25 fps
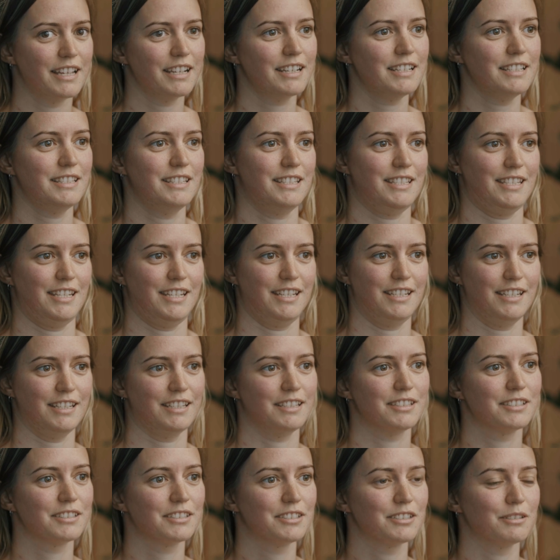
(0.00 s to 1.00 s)
like a
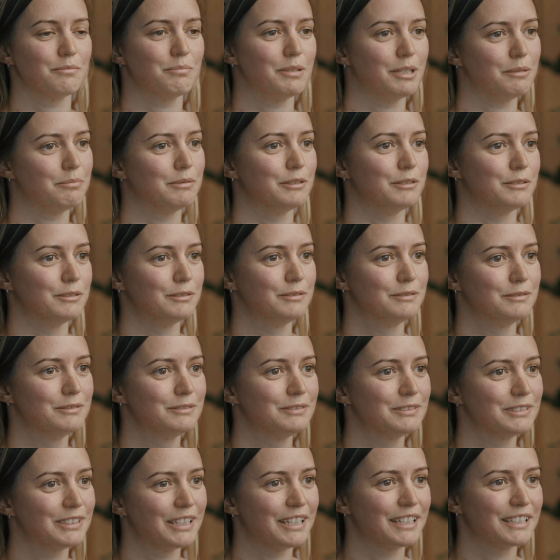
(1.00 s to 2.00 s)
ticket to people.
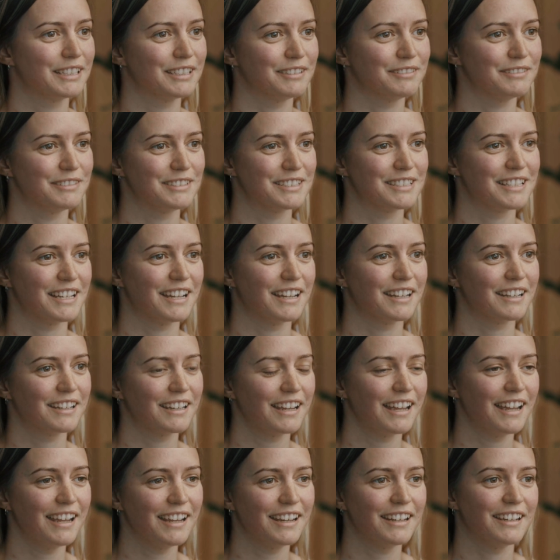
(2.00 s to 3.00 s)
Like it was like,
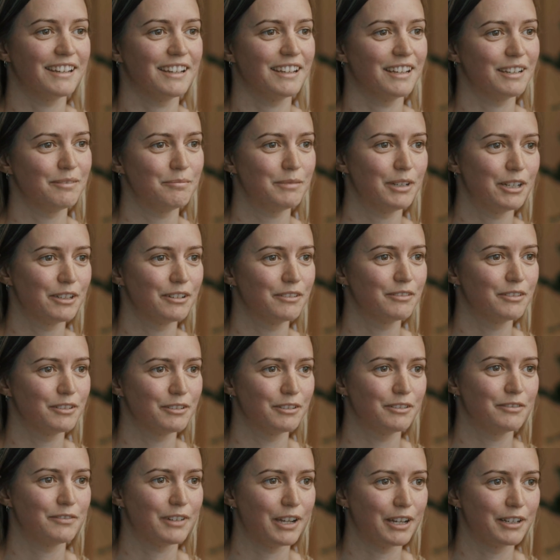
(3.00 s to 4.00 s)
hey, I'm part of the
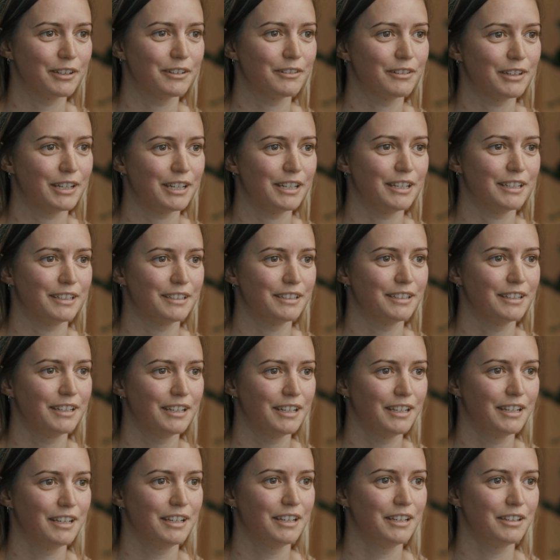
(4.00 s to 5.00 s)
refinery
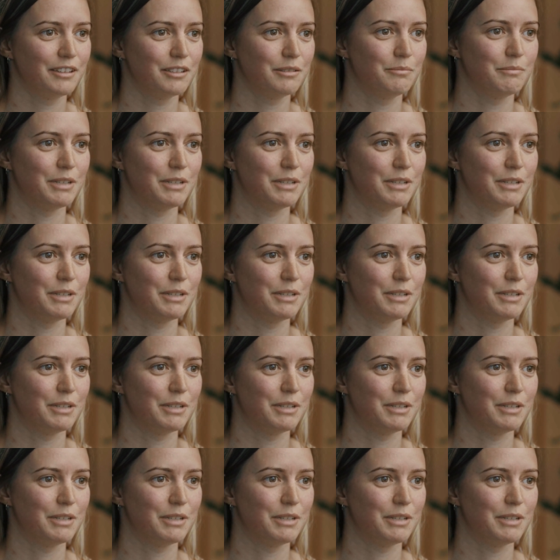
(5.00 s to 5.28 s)
and the